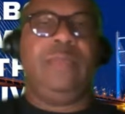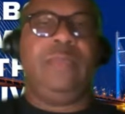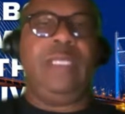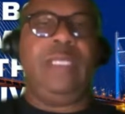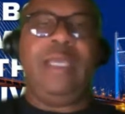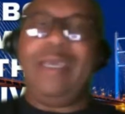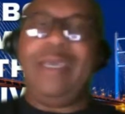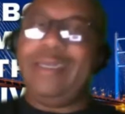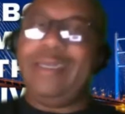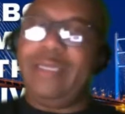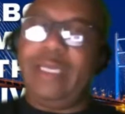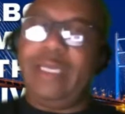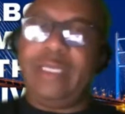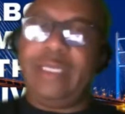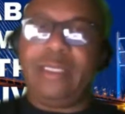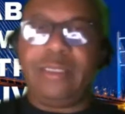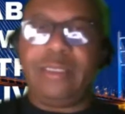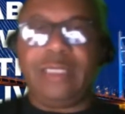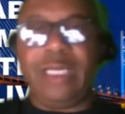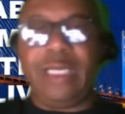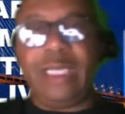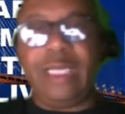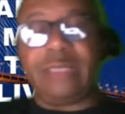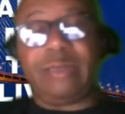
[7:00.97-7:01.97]
unlike the
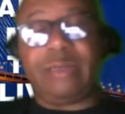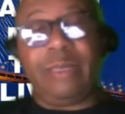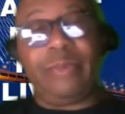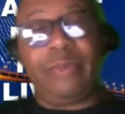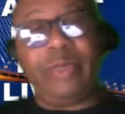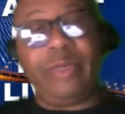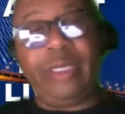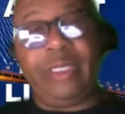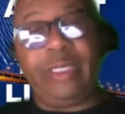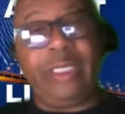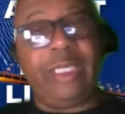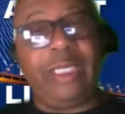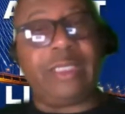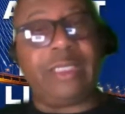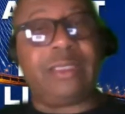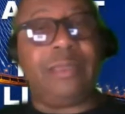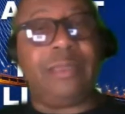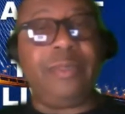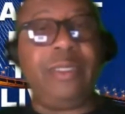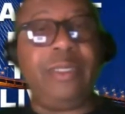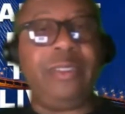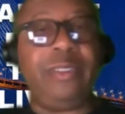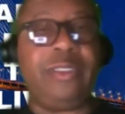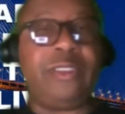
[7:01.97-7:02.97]
times when I bring guests up on
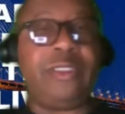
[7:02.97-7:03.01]
the show,